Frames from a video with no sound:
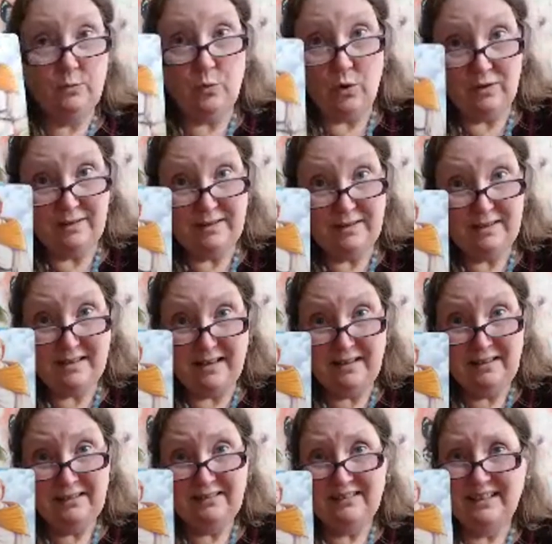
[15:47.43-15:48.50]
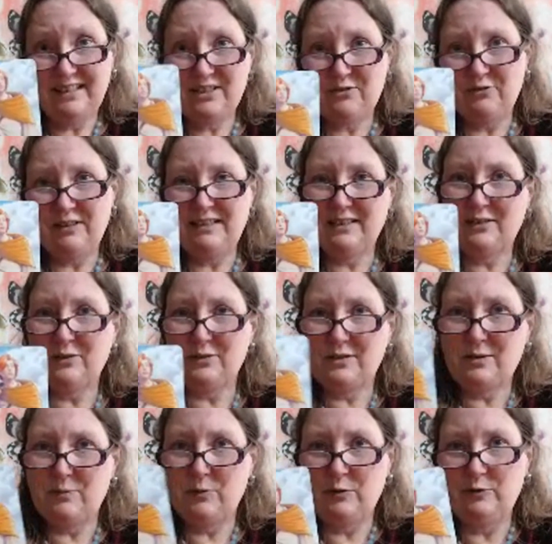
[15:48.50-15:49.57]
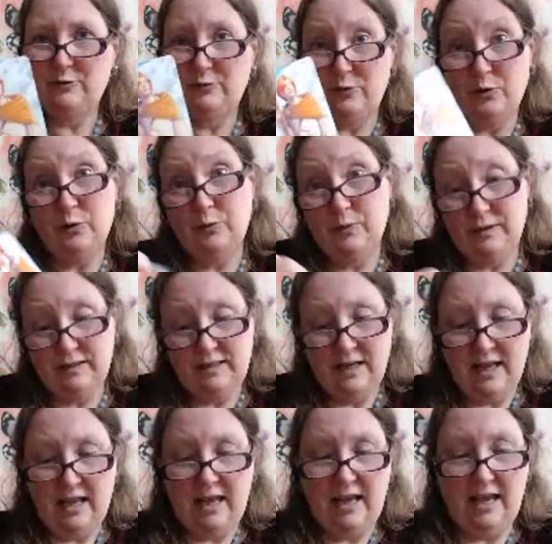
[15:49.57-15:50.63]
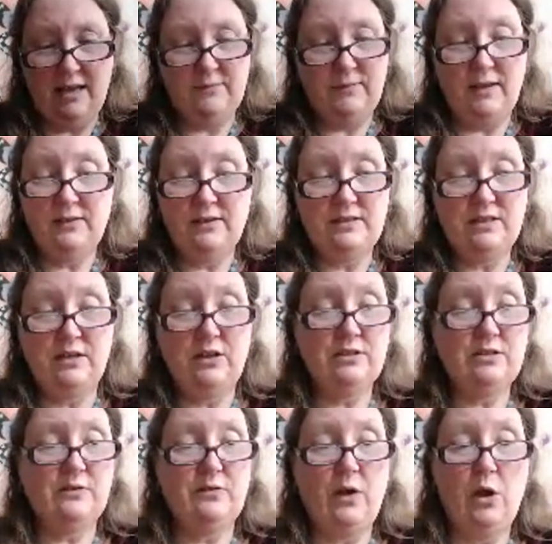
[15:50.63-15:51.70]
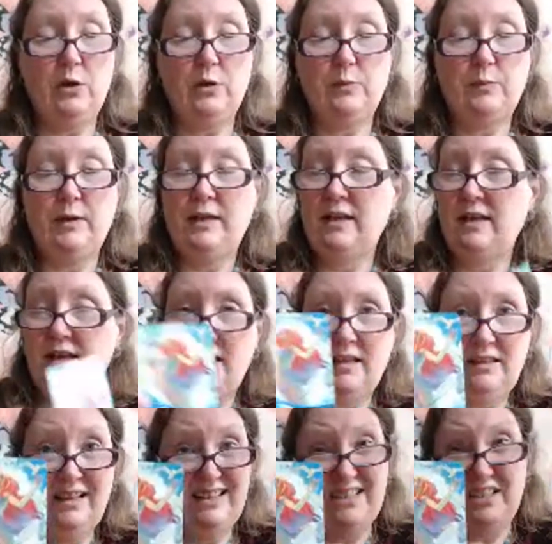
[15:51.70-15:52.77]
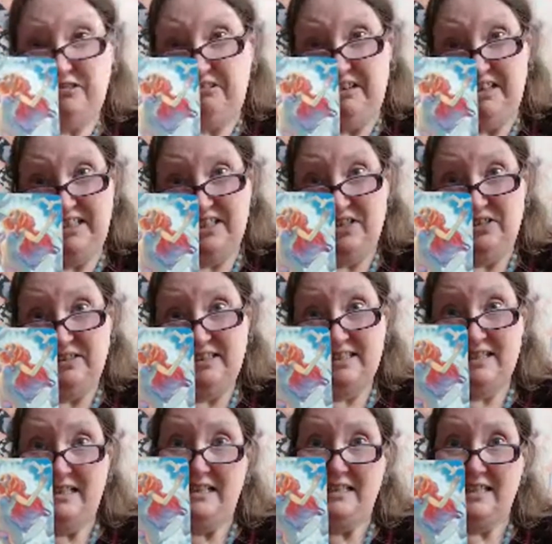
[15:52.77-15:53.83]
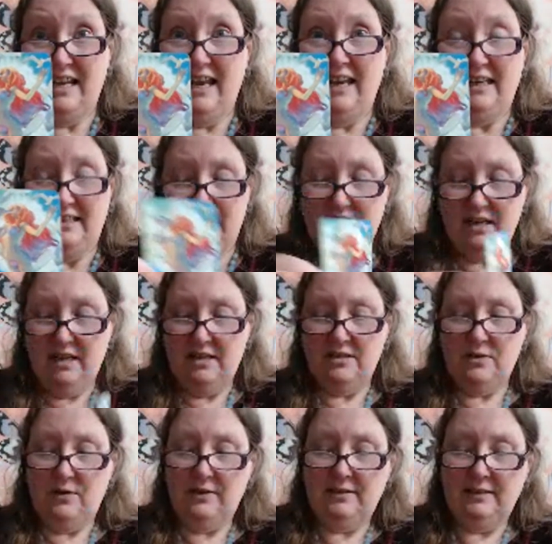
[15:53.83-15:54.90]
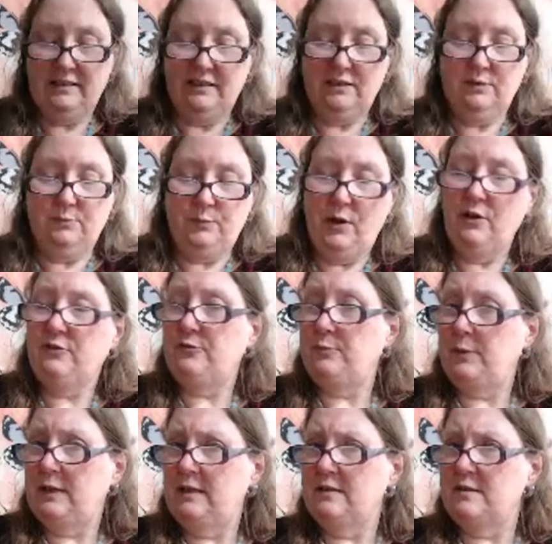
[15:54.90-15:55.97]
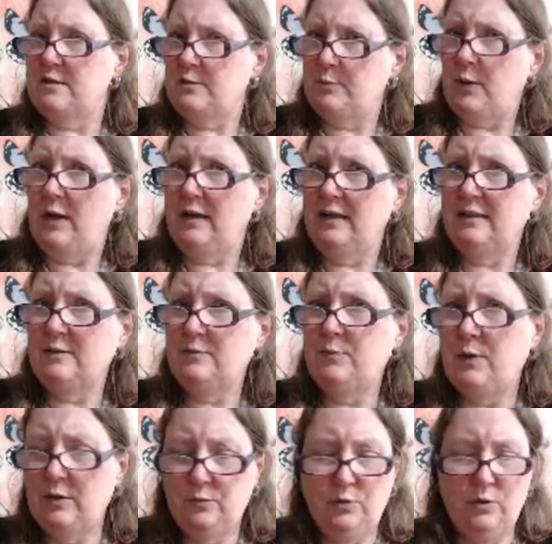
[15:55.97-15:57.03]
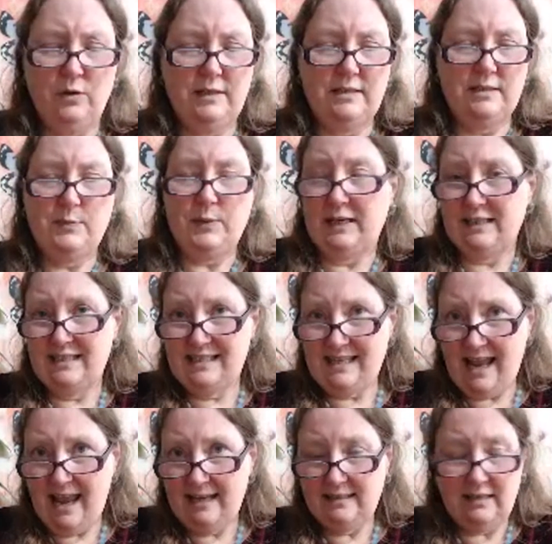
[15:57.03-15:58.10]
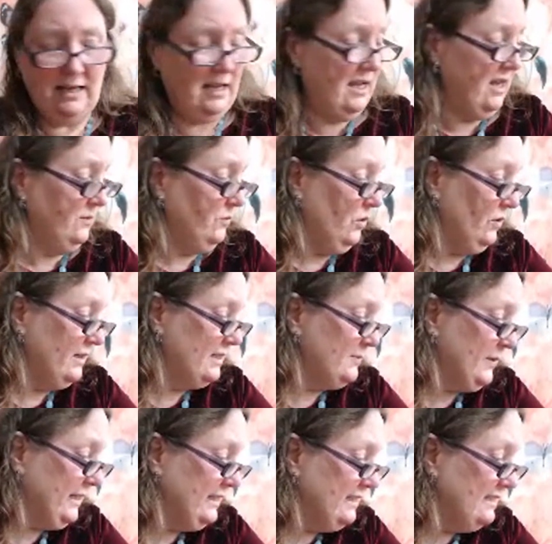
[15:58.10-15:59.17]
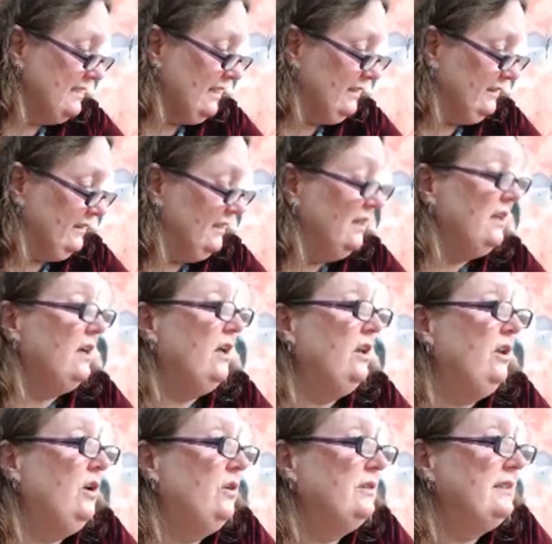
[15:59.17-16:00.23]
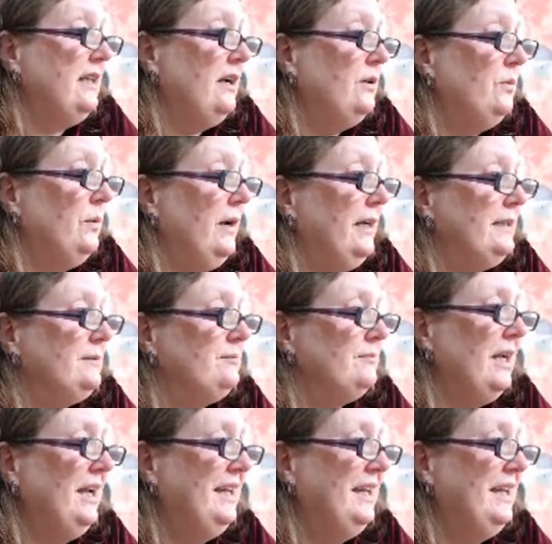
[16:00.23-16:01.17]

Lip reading: wands there, it's really good to move forward, and there's a lot of hope. That's a great card, isn't it, to end? So I think you'll both be inspired by what is being said and what is being done along that way.